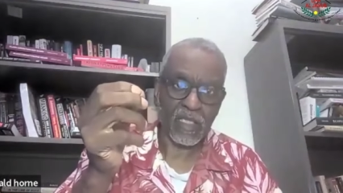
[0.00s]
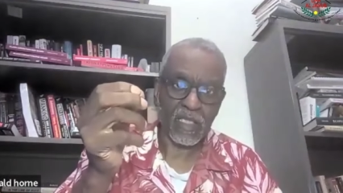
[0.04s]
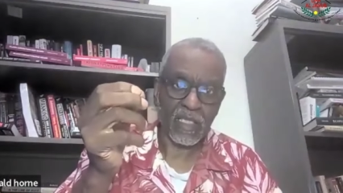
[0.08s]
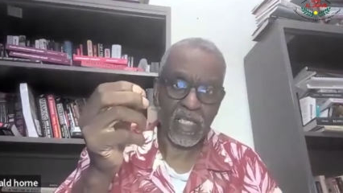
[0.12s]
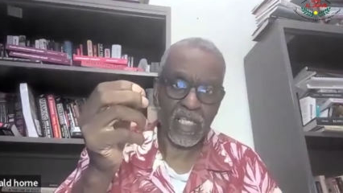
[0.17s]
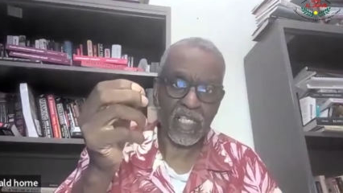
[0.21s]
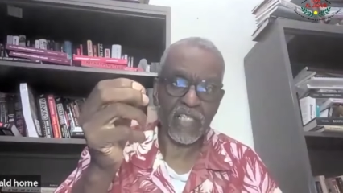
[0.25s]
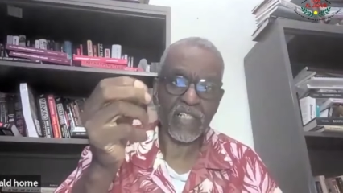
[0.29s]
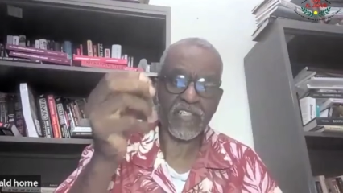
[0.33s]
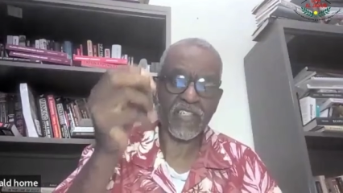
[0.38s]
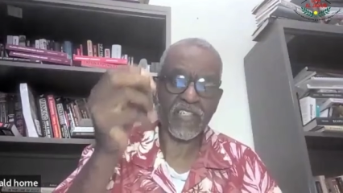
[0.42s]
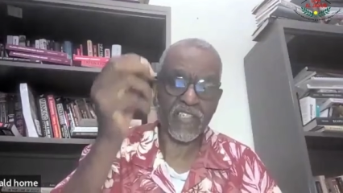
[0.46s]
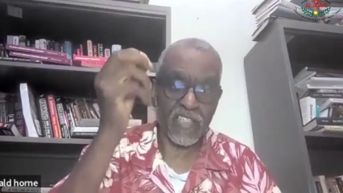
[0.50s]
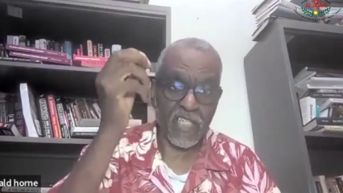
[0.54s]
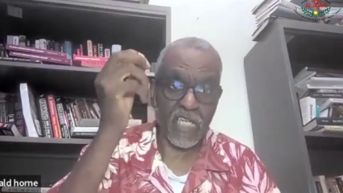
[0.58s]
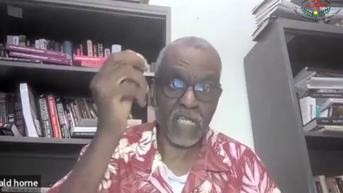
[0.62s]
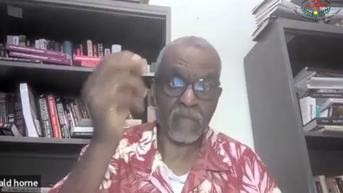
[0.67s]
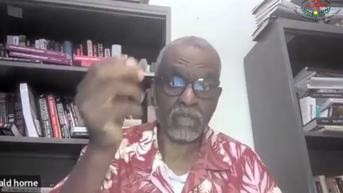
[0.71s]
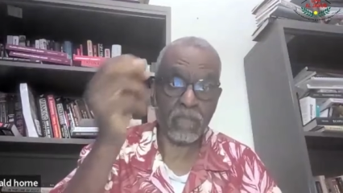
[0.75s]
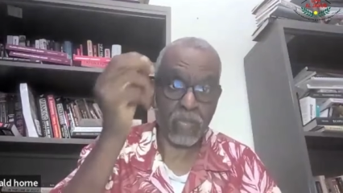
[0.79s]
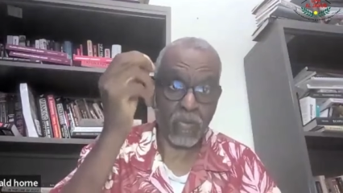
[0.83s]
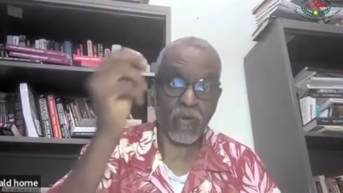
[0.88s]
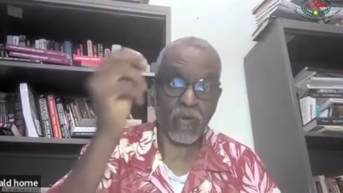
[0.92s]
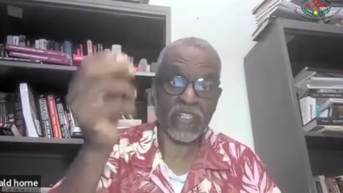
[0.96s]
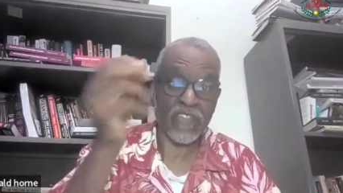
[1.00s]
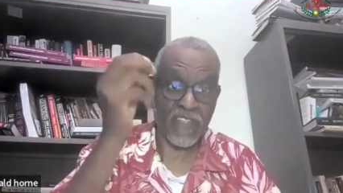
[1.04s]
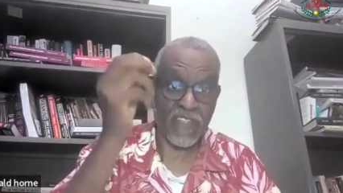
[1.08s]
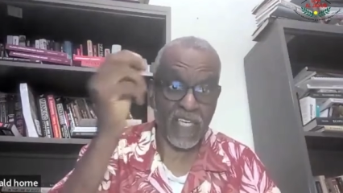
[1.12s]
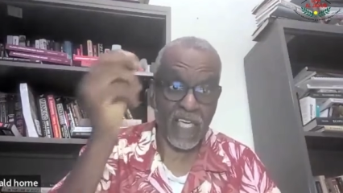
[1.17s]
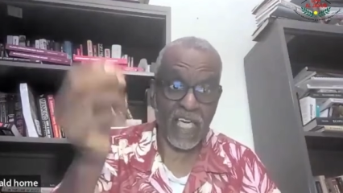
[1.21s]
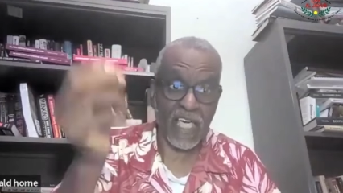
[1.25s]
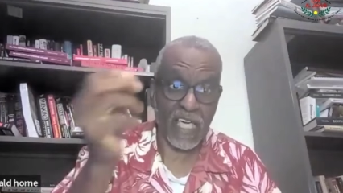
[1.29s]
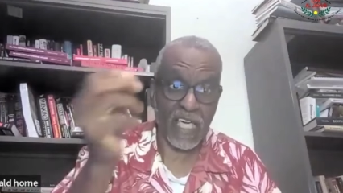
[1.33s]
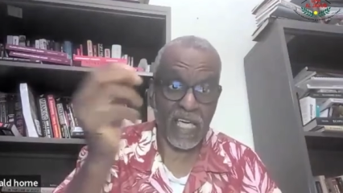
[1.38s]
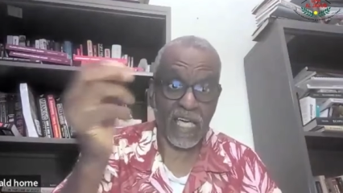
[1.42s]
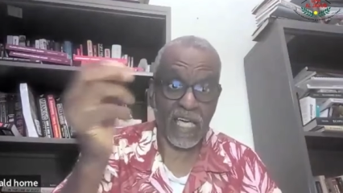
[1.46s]
he is 10 points
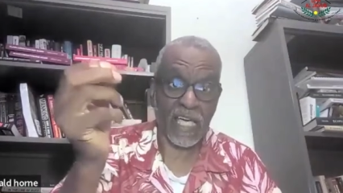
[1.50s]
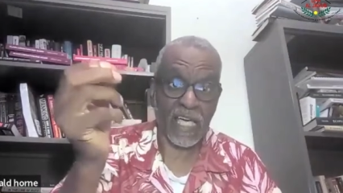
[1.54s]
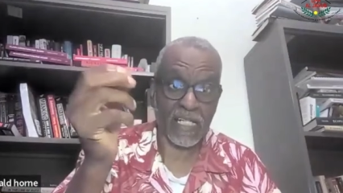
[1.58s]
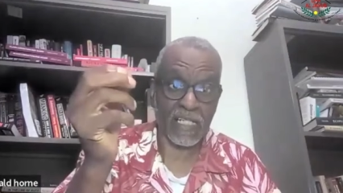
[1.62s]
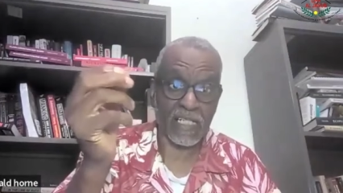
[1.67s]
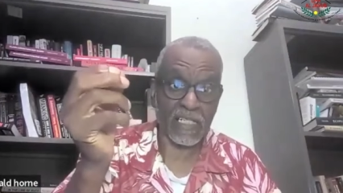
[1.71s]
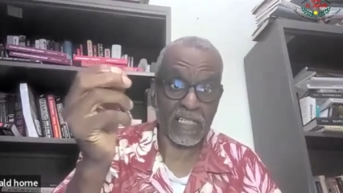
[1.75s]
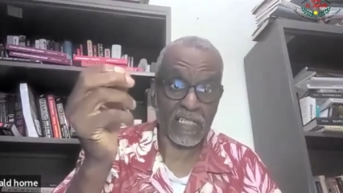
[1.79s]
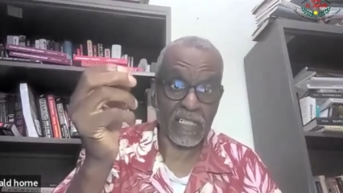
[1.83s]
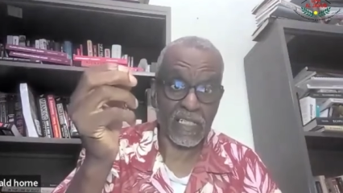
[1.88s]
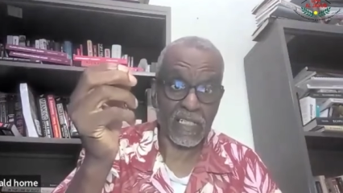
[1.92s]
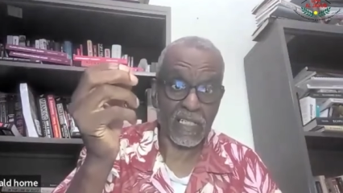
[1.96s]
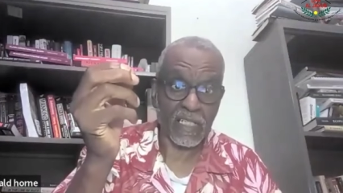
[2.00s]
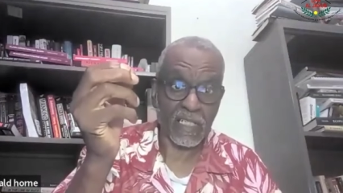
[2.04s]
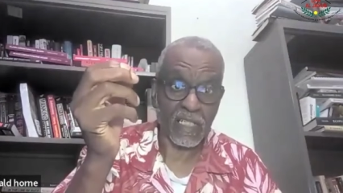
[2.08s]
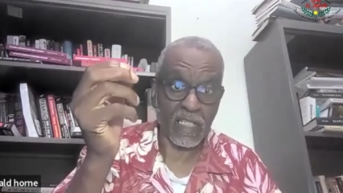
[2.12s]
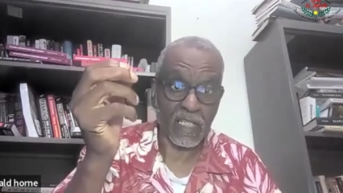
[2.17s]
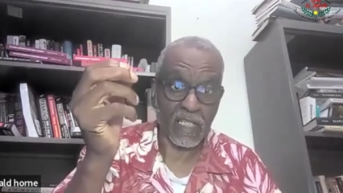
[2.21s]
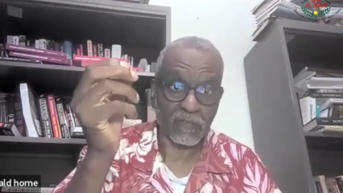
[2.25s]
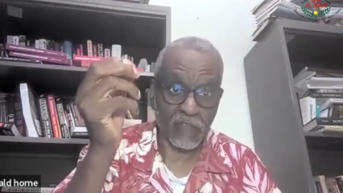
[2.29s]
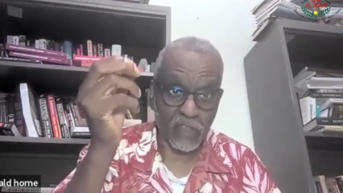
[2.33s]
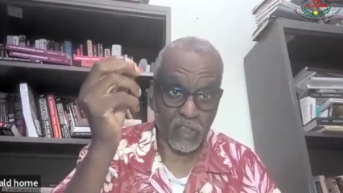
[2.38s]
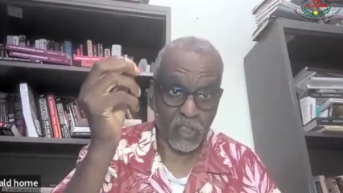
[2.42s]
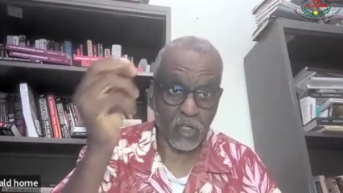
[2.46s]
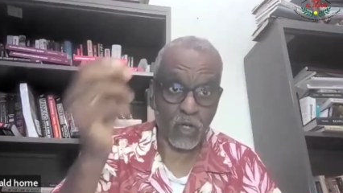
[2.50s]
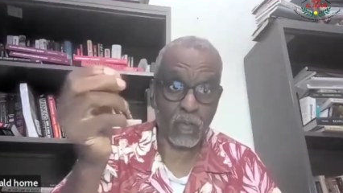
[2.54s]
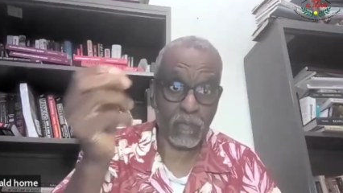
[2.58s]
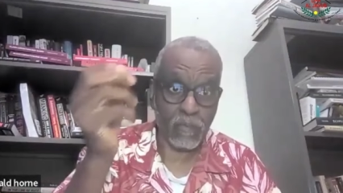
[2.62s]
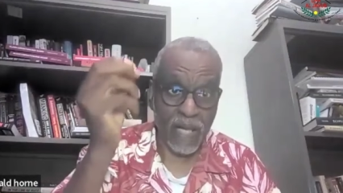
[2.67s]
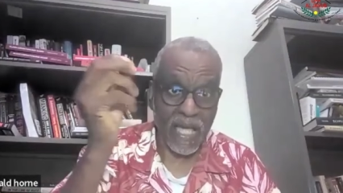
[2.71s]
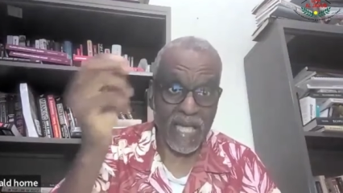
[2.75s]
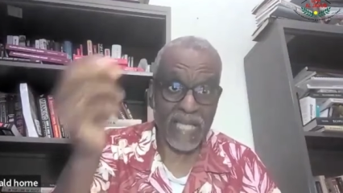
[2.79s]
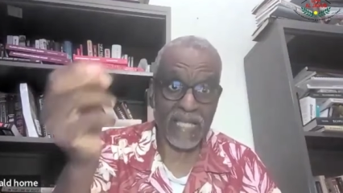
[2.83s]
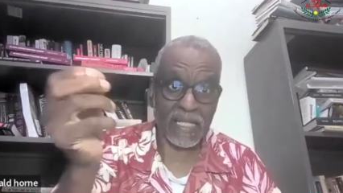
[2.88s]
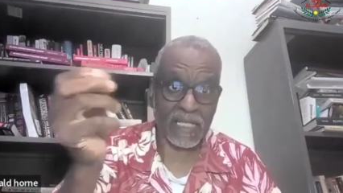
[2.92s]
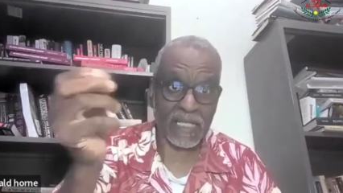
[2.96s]
ahead of Joe
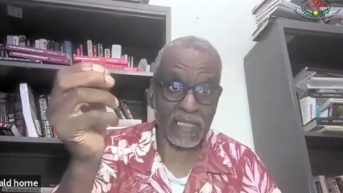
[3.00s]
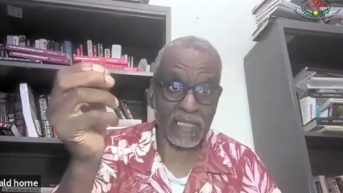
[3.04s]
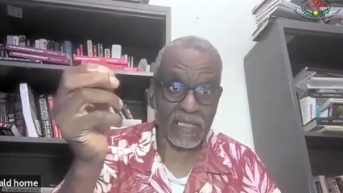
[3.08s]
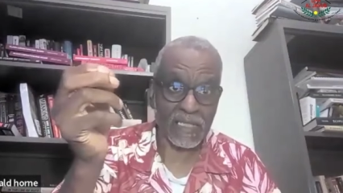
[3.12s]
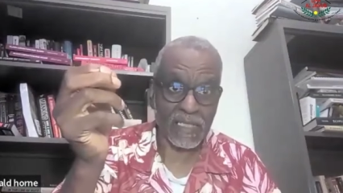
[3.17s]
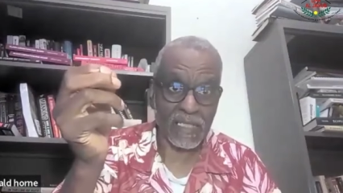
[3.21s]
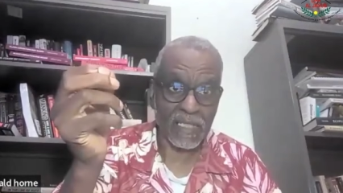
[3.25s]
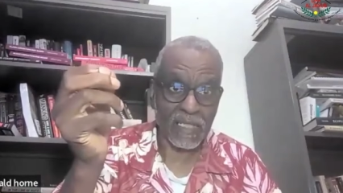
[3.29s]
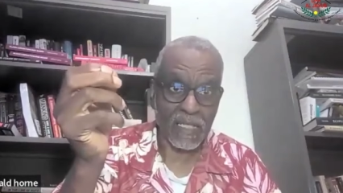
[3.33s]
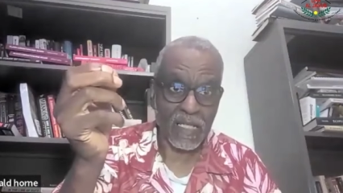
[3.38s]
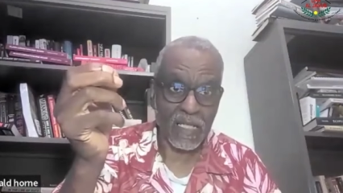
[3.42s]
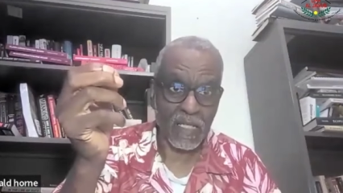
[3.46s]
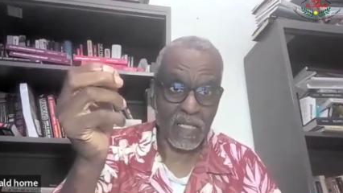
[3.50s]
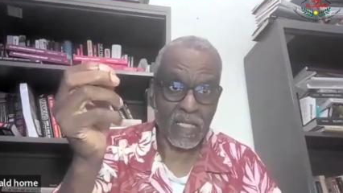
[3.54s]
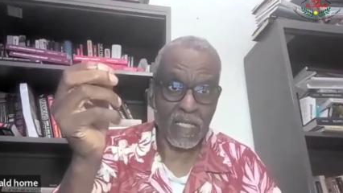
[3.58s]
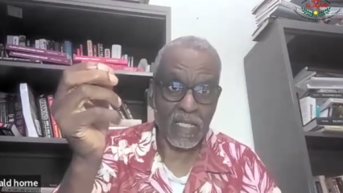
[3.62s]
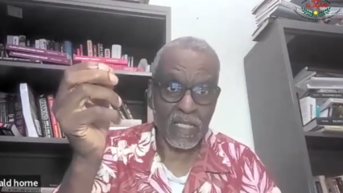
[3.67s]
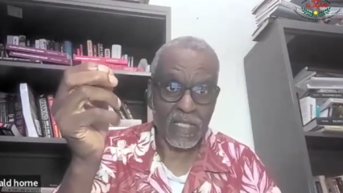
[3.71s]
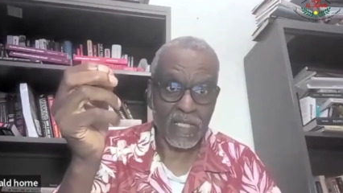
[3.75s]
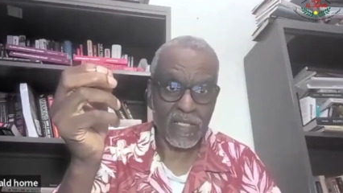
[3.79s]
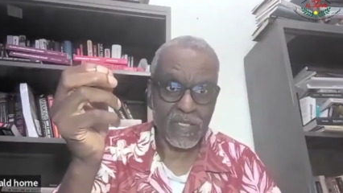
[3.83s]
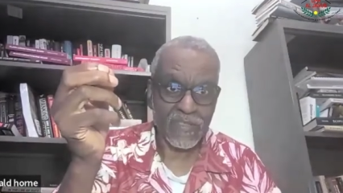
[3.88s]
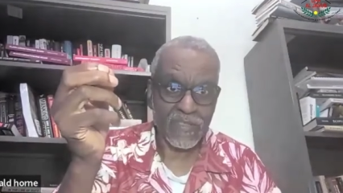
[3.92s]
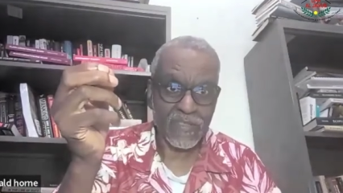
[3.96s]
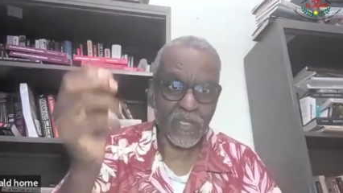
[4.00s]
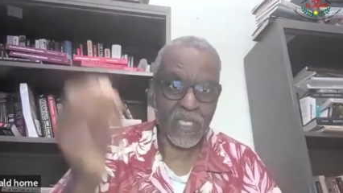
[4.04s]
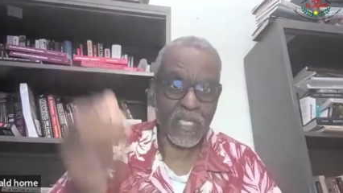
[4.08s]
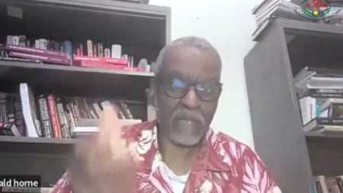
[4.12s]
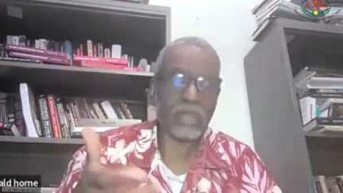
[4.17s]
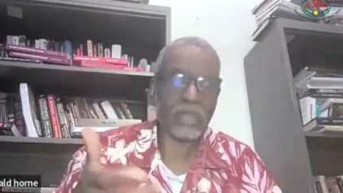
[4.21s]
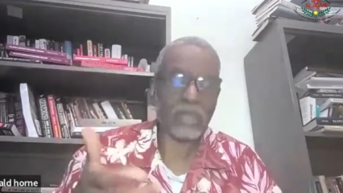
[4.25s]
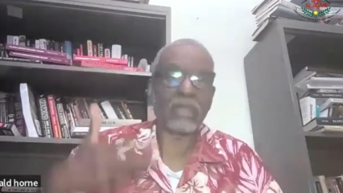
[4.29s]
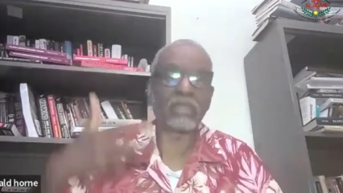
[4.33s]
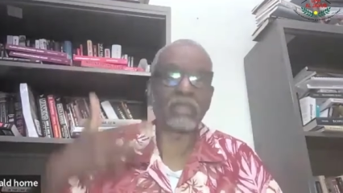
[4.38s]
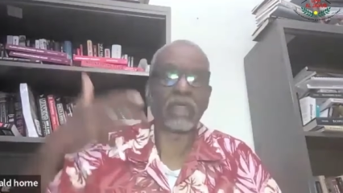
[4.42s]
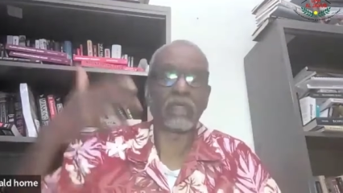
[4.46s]
Biden. So he
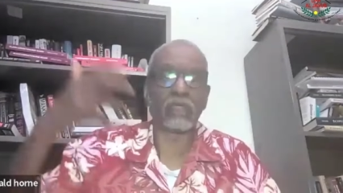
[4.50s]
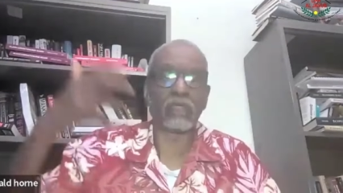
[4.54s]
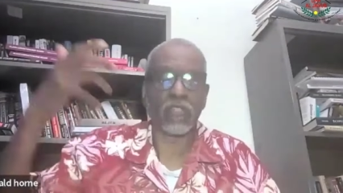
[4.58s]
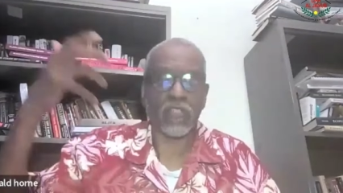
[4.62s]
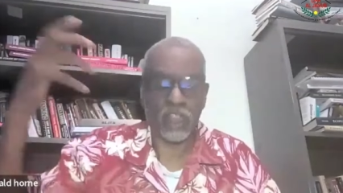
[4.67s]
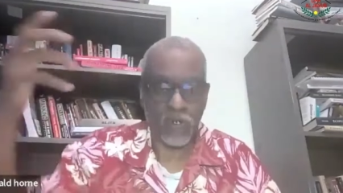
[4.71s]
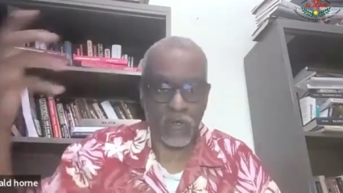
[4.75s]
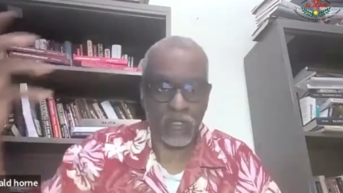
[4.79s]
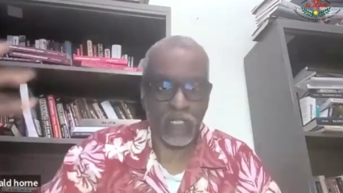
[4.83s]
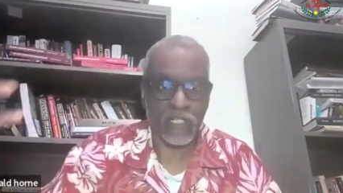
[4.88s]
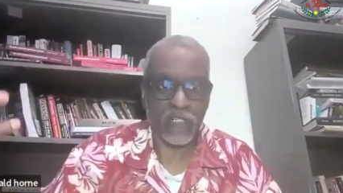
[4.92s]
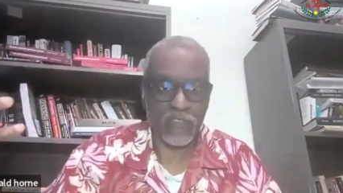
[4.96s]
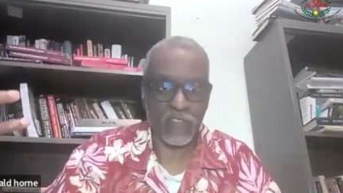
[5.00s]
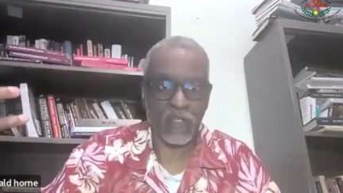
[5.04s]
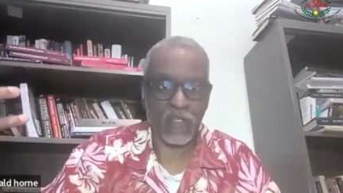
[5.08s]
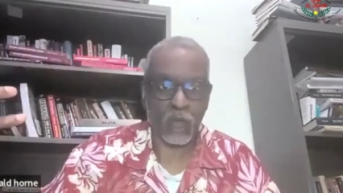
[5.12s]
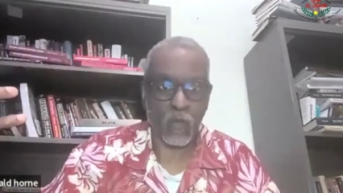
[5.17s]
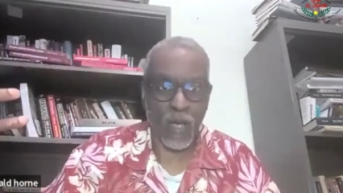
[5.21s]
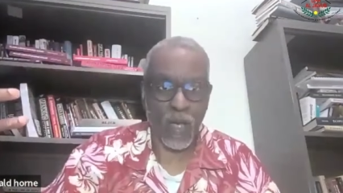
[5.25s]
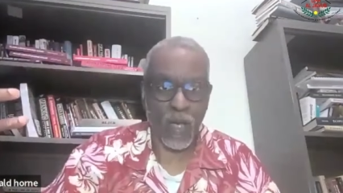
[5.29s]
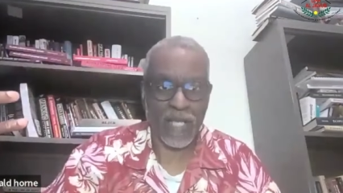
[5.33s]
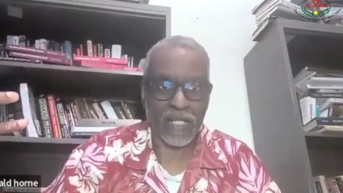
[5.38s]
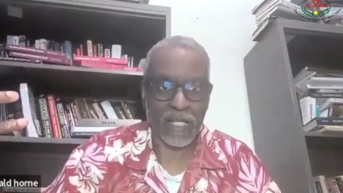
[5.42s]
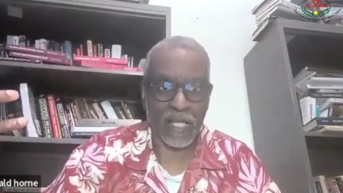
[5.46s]
may be returning to the White